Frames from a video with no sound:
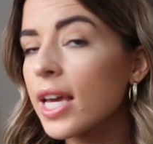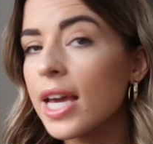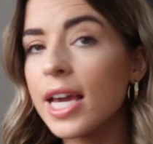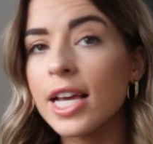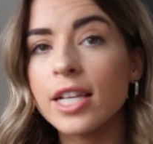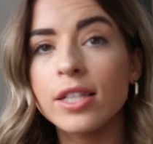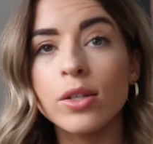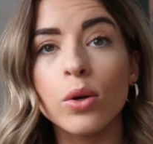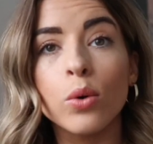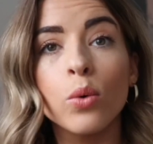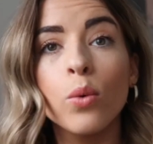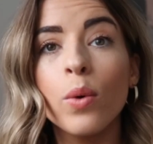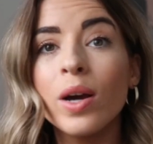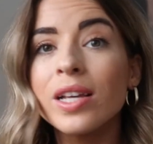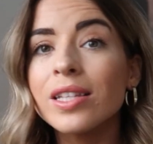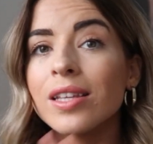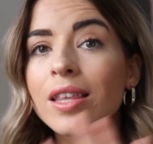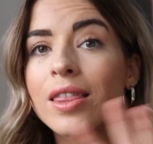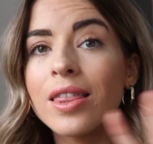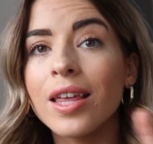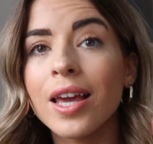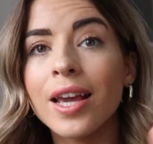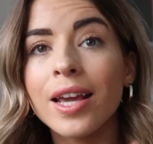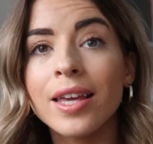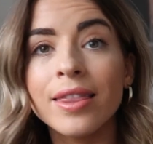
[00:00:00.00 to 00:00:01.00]
It's always
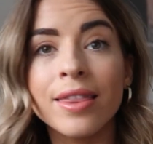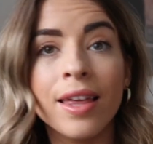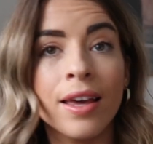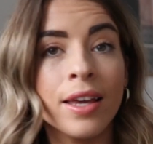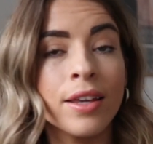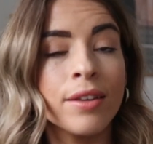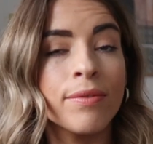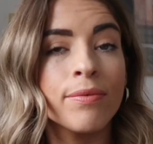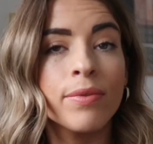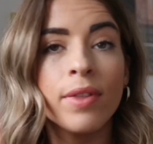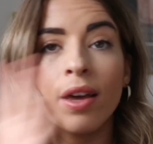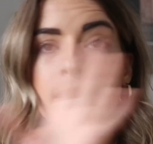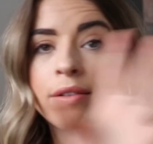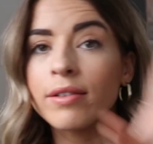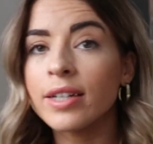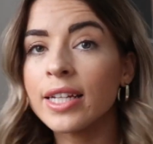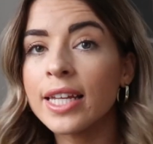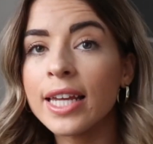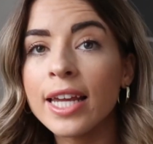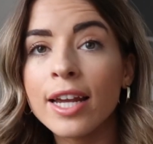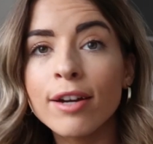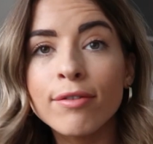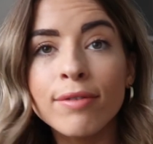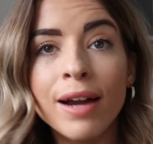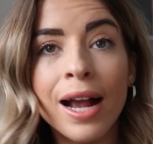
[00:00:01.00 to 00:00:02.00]
a thing. They're a
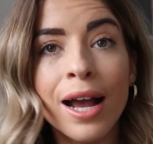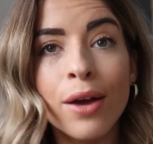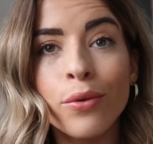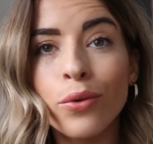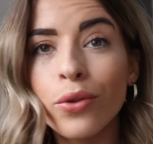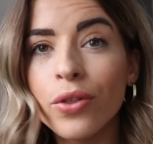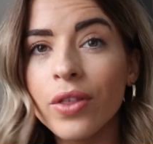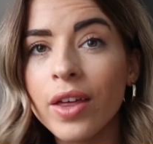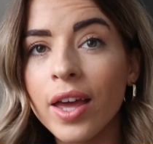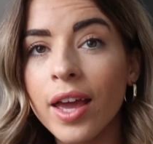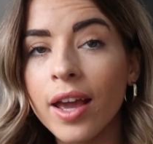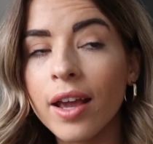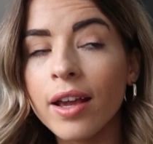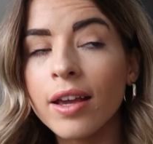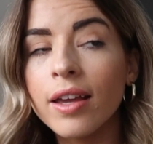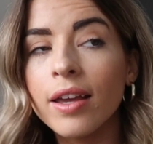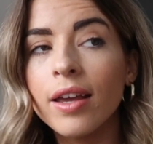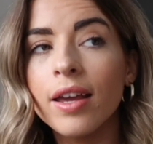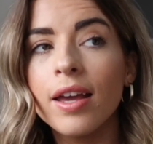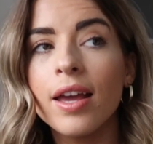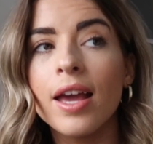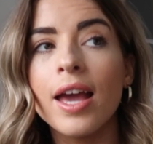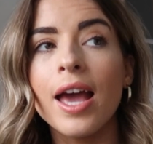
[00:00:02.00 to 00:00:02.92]
year-round thing.